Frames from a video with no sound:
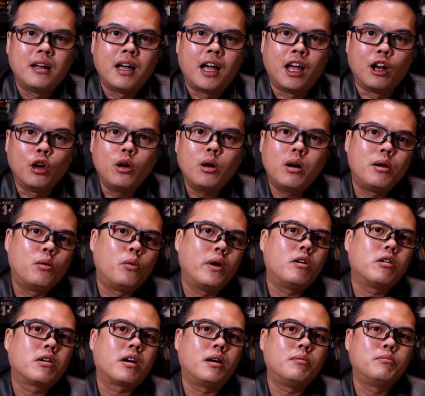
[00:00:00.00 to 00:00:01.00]
Hello and
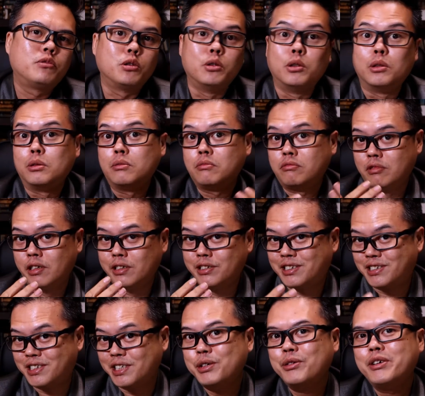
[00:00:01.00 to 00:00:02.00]
welcome to the
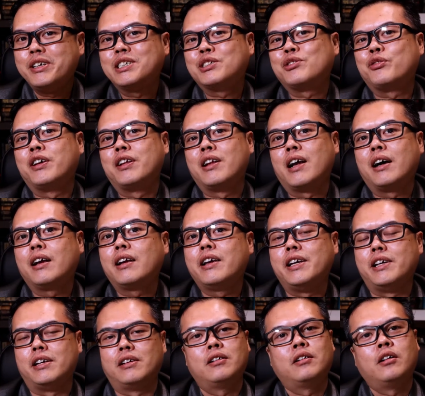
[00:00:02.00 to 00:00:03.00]
series
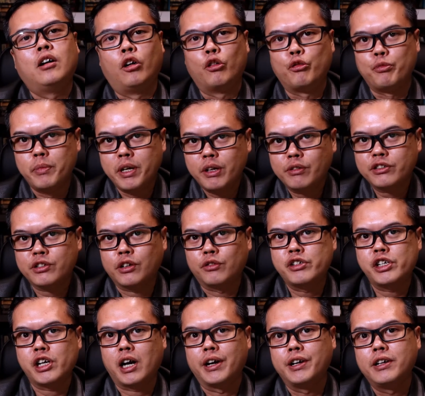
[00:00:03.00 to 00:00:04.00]
finale of Myths
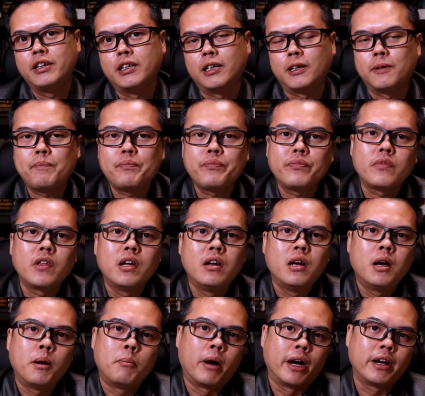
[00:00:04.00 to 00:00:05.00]
of China.
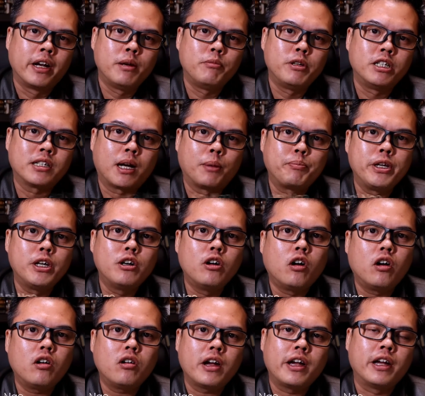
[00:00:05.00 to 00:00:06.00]
My name is
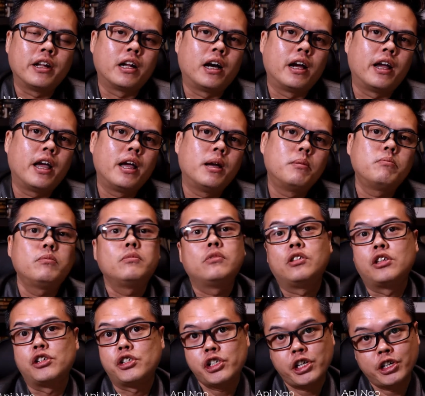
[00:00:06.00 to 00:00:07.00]
Apingo and I am
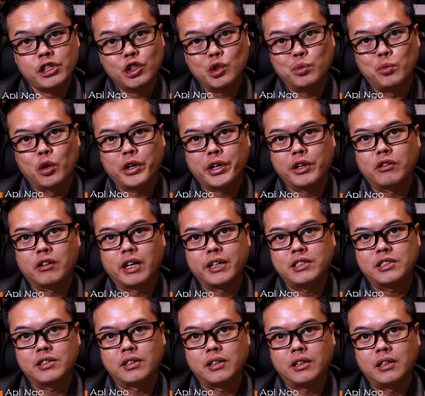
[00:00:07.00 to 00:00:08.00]
the chain smoking
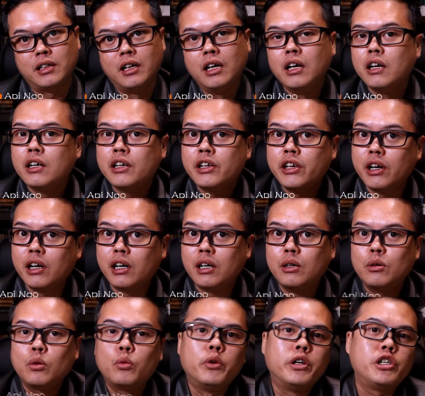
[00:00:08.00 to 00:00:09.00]
writer.
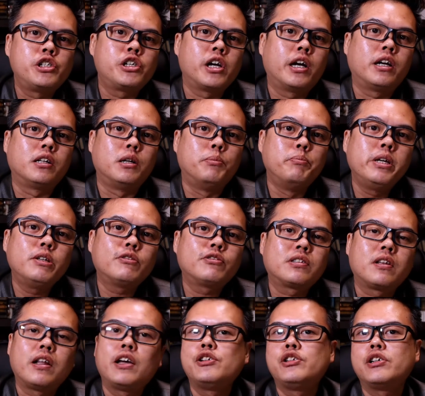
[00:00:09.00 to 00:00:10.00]
Here we share the
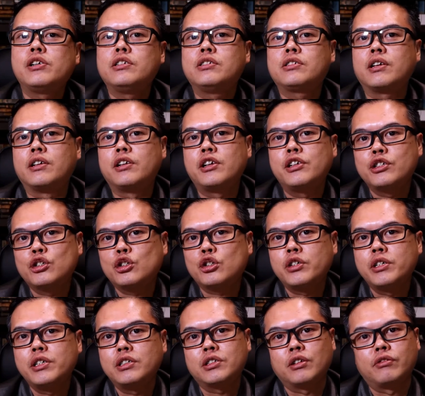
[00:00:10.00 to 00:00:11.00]
myths, legends and
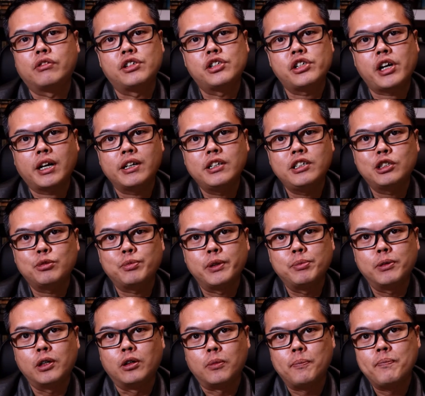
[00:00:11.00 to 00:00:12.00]
histories of the Chinese
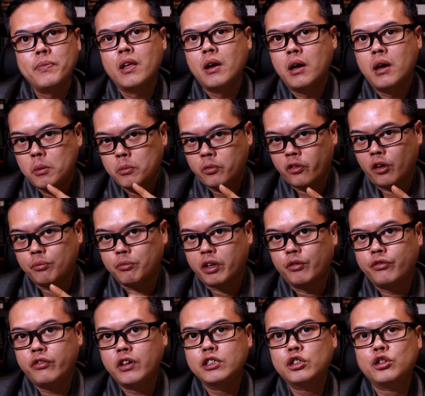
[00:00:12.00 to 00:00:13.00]
people from the
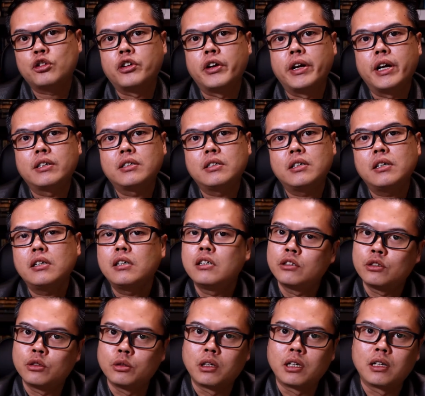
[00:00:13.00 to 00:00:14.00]
first creator
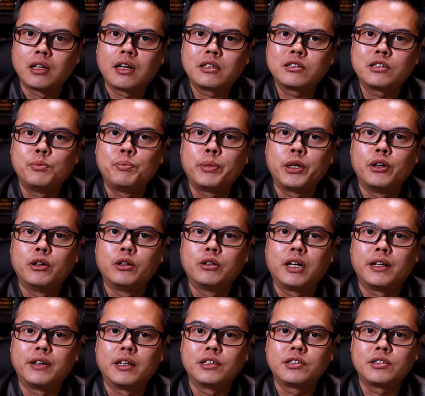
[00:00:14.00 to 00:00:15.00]
to the last imperial
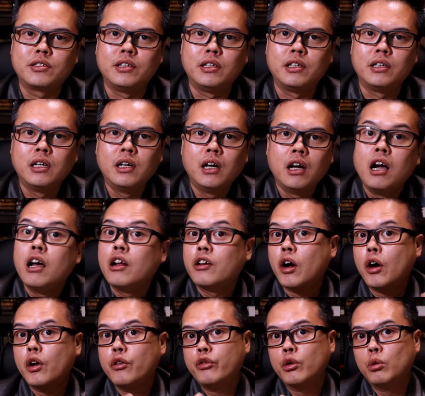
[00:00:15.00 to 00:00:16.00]
dynasty.
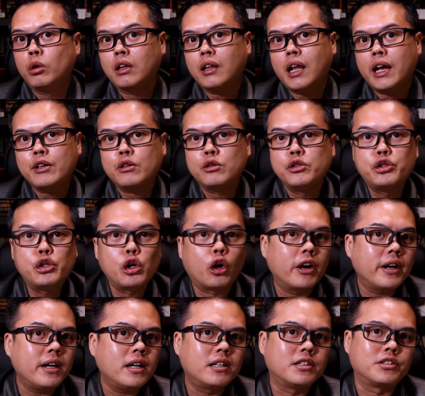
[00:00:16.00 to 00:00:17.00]
Now if you would like to
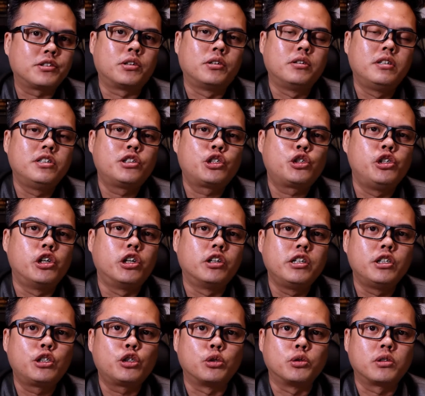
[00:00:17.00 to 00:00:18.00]
join us on this
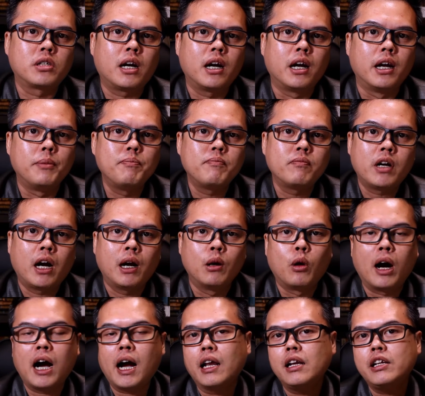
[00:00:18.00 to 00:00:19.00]
journey through time, I
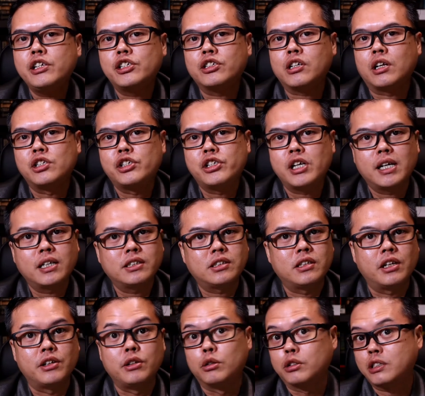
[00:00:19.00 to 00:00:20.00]
would highly suggest
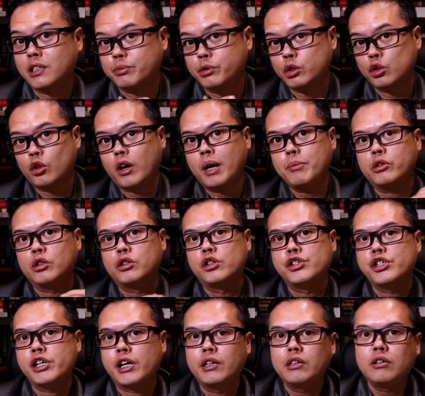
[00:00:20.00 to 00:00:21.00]
that you subscribe to the
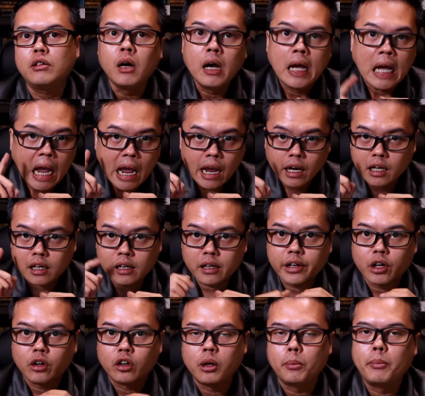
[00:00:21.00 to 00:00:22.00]
channel and
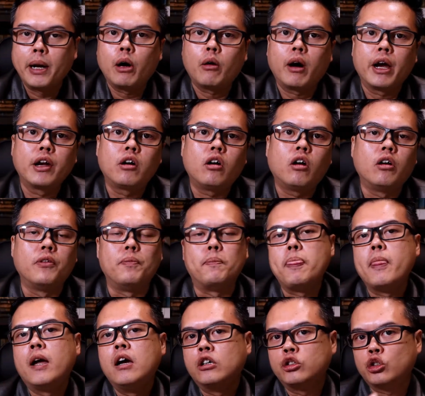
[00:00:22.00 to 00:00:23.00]
click on the bell icon
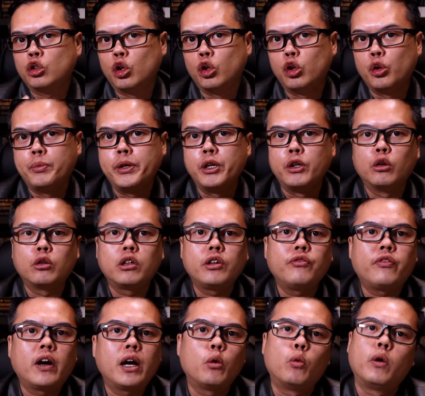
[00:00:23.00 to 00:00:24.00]
so you'll be
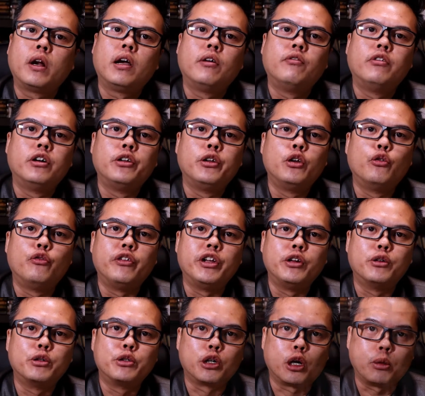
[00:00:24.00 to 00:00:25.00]
notified whenever a new
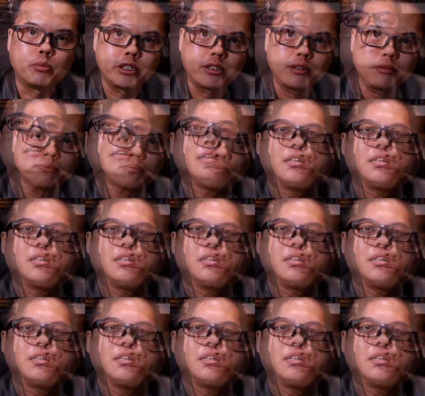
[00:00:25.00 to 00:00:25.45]
video drops.